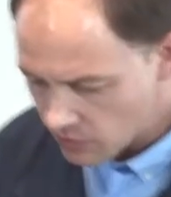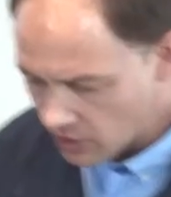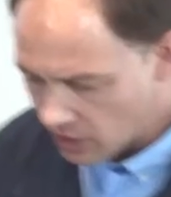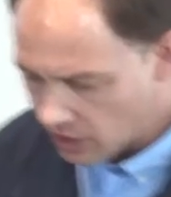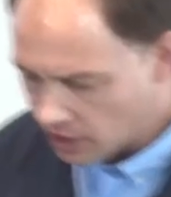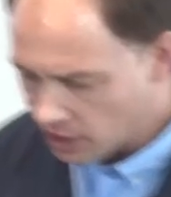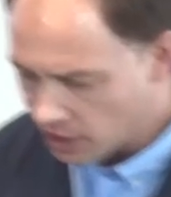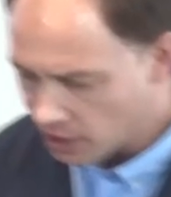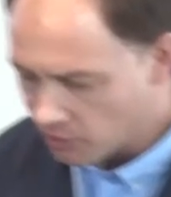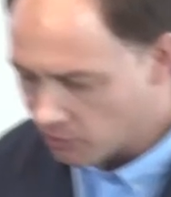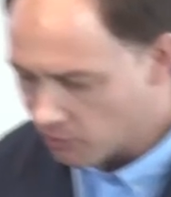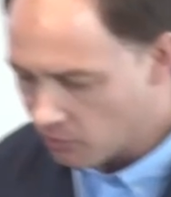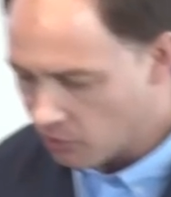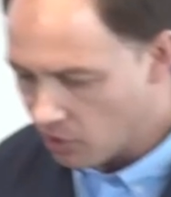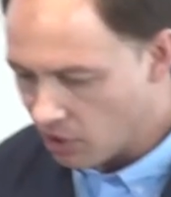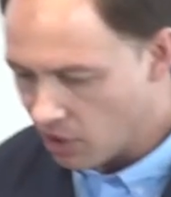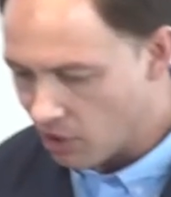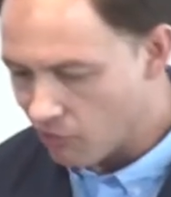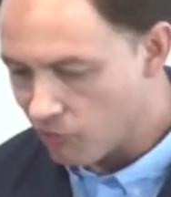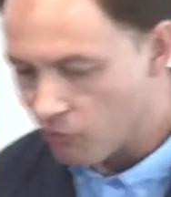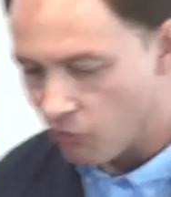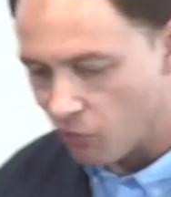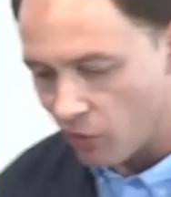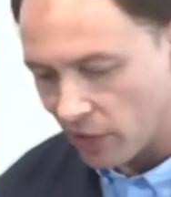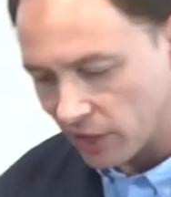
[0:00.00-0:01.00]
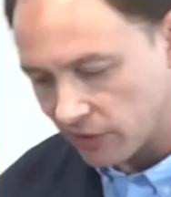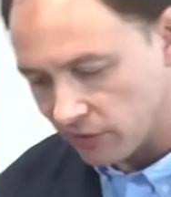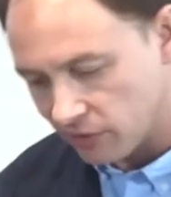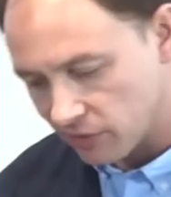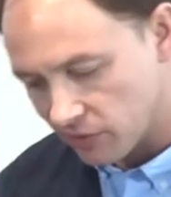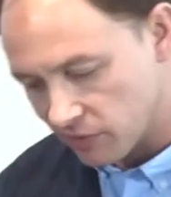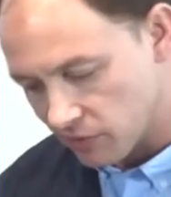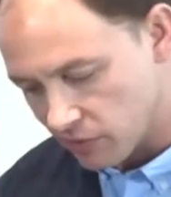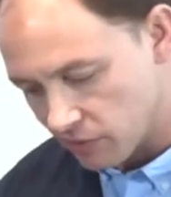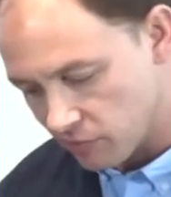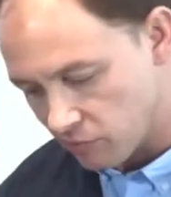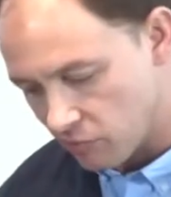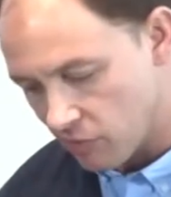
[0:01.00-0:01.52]
um, of what
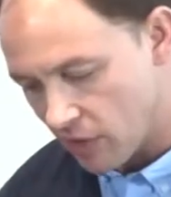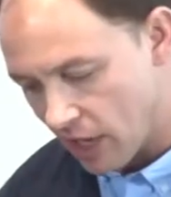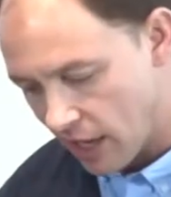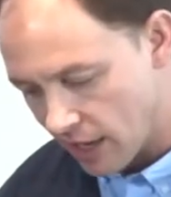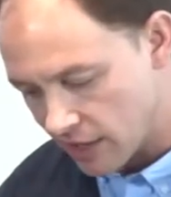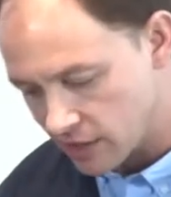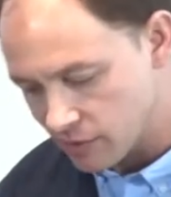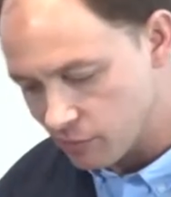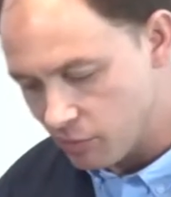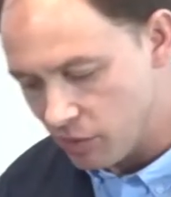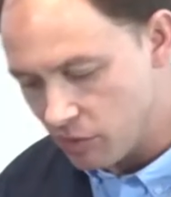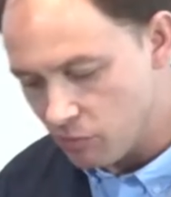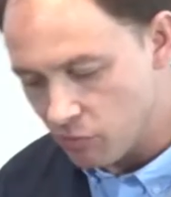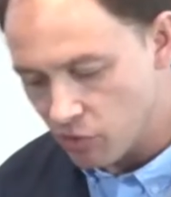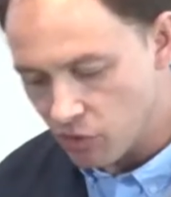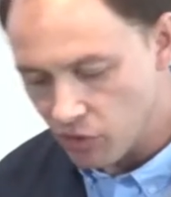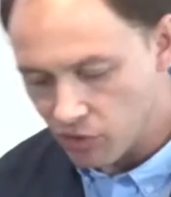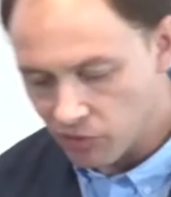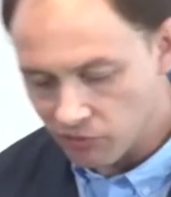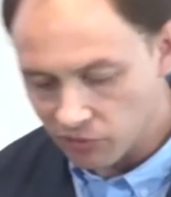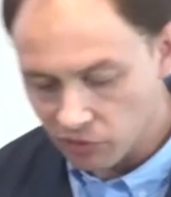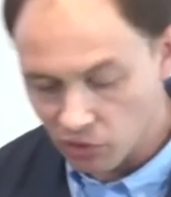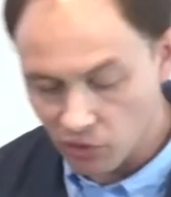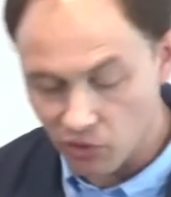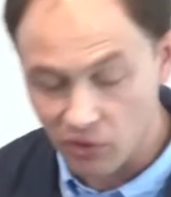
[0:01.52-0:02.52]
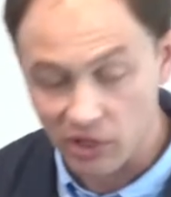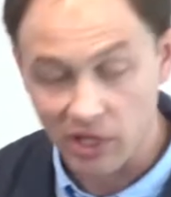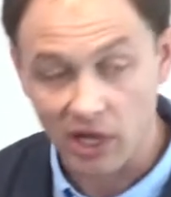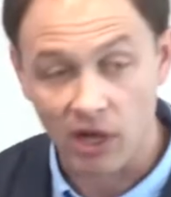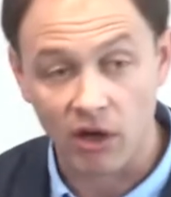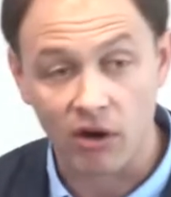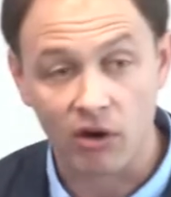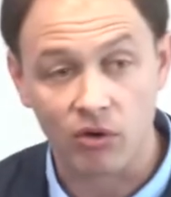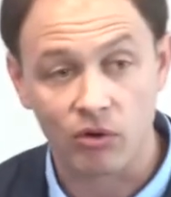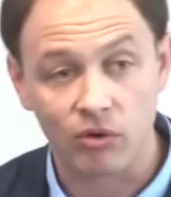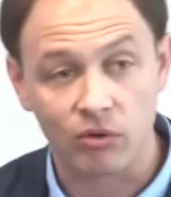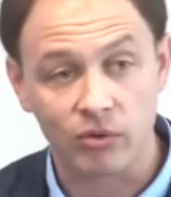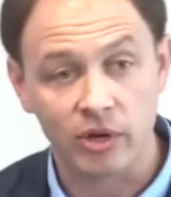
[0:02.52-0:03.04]
has been moved or
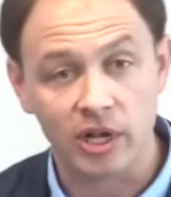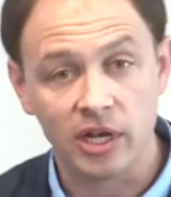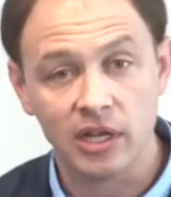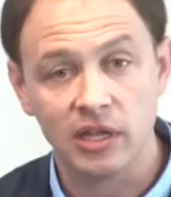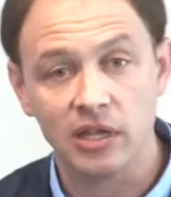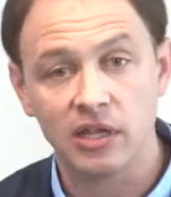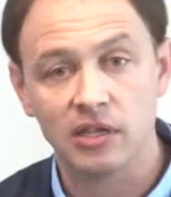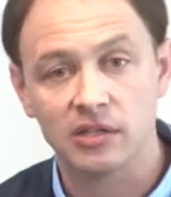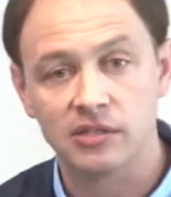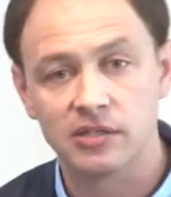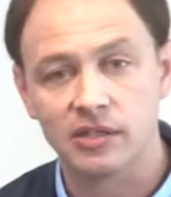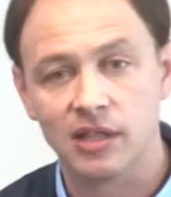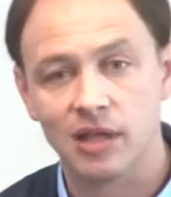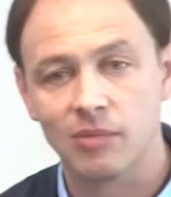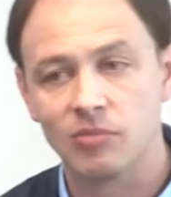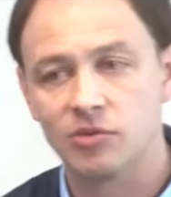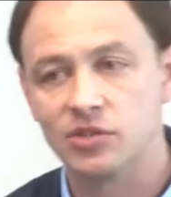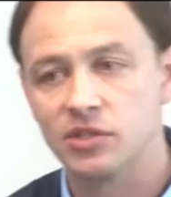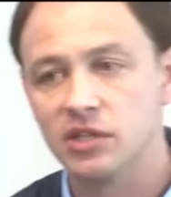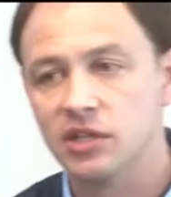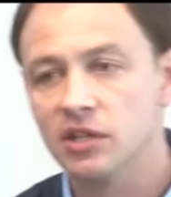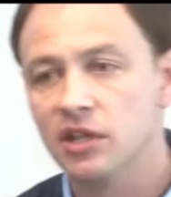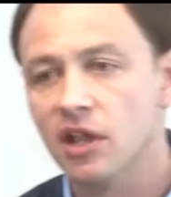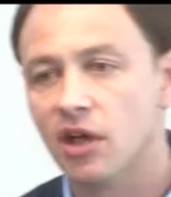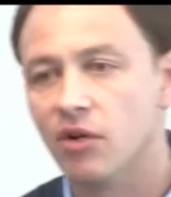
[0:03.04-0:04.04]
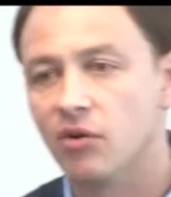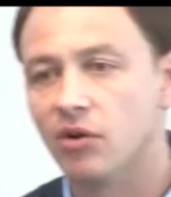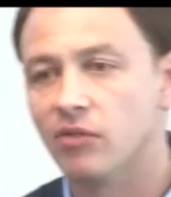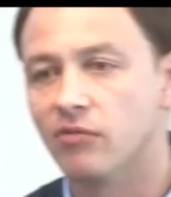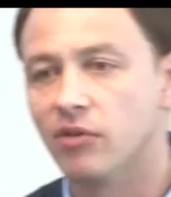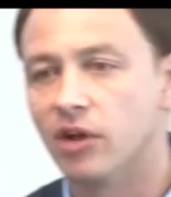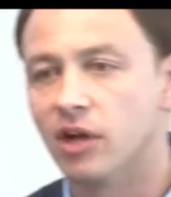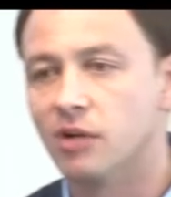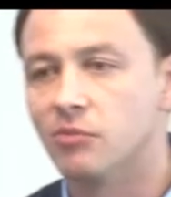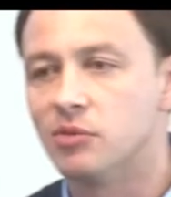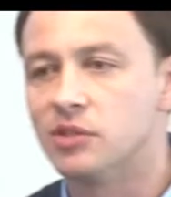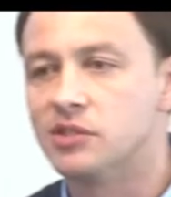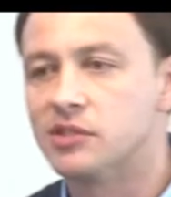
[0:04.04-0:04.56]
are already established in our
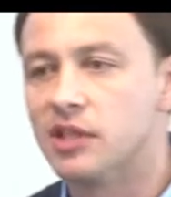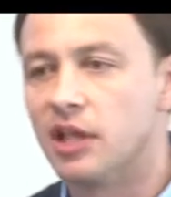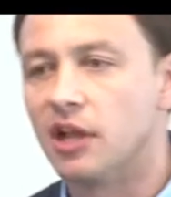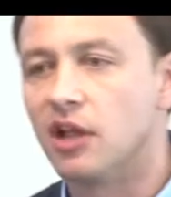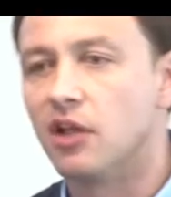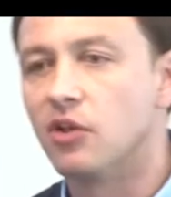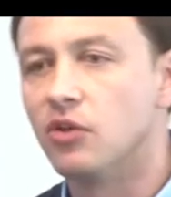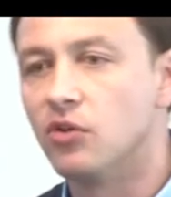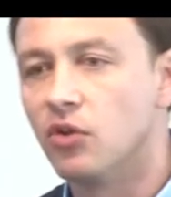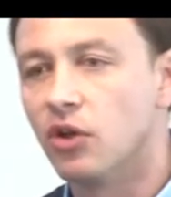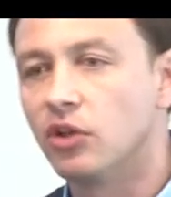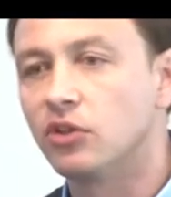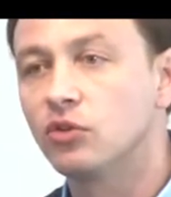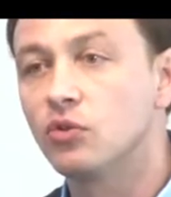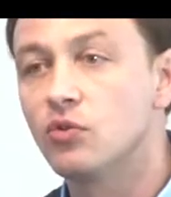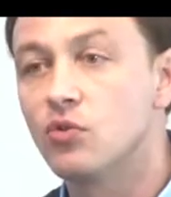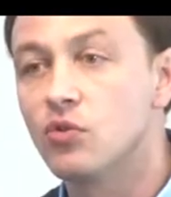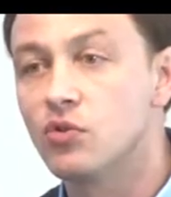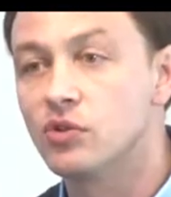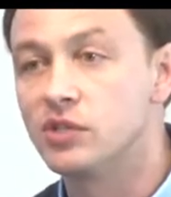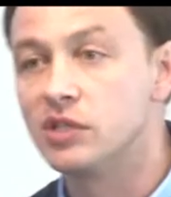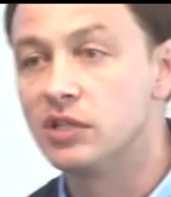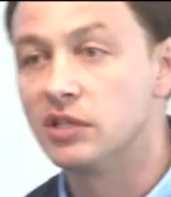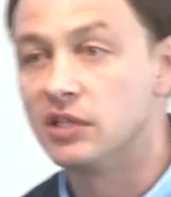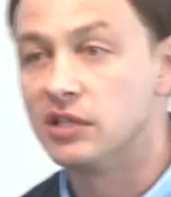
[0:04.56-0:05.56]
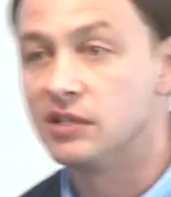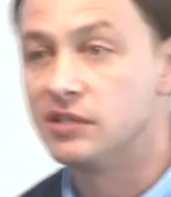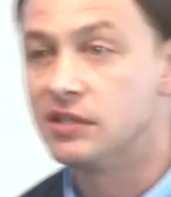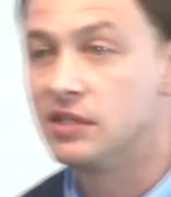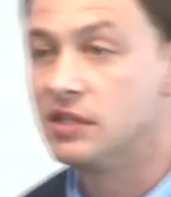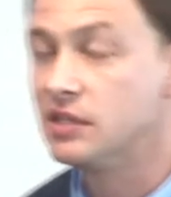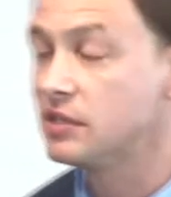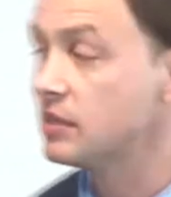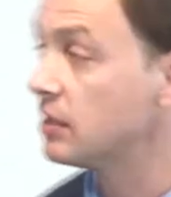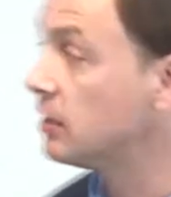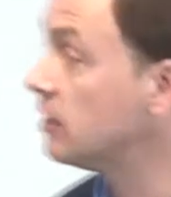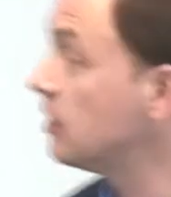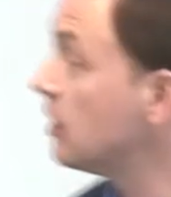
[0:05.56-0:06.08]
environments that are not causing
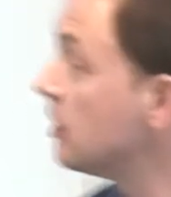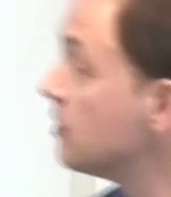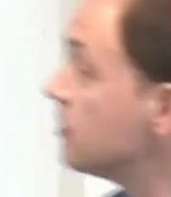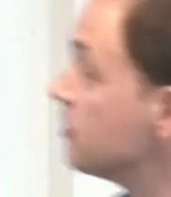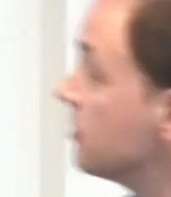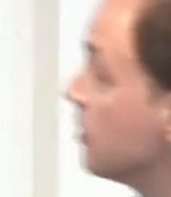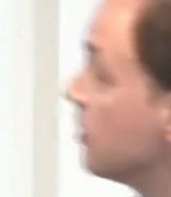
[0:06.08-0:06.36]
disease at that